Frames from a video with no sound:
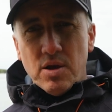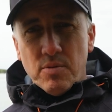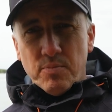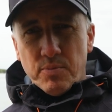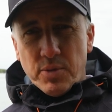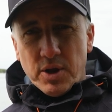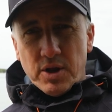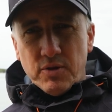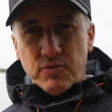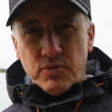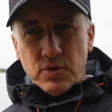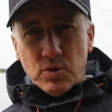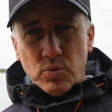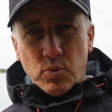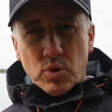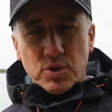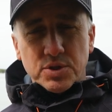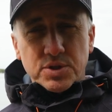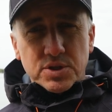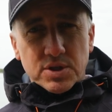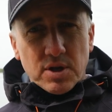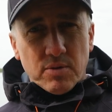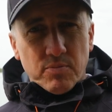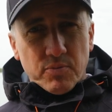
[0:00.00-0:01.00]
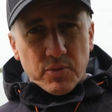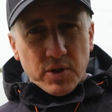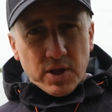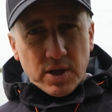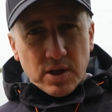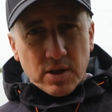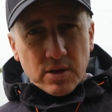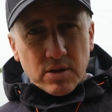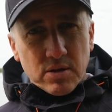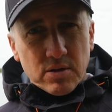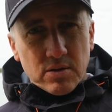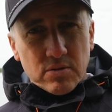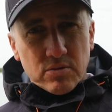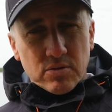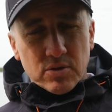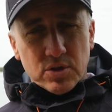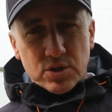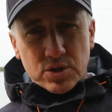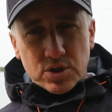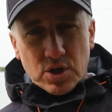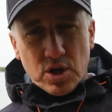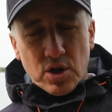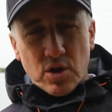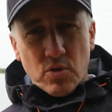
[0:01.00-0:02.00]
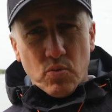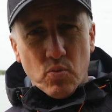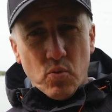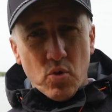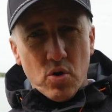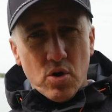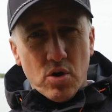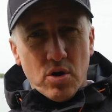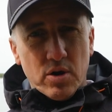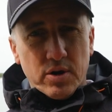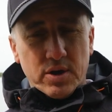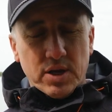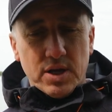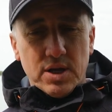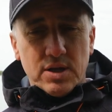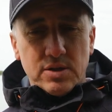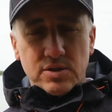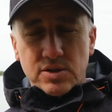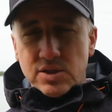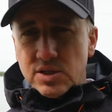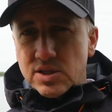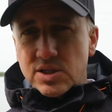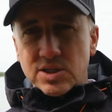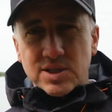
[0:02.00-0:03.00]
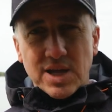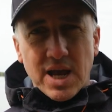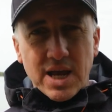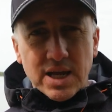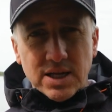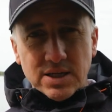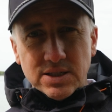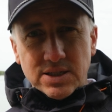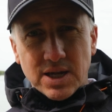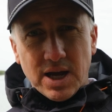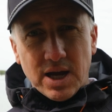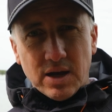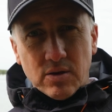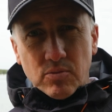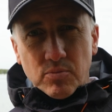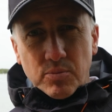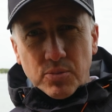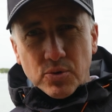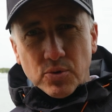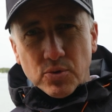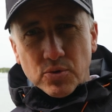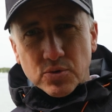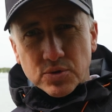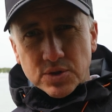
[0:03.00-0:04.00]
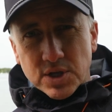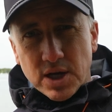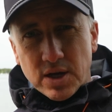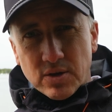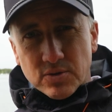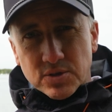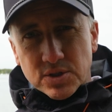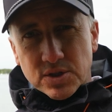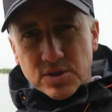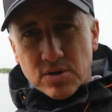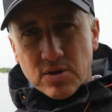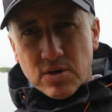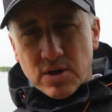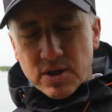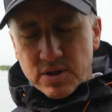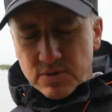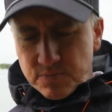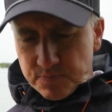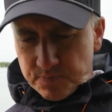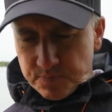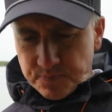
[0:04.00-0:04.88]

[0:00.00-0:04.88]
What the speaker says: But if you want something that's going to work in sustained downpours outside,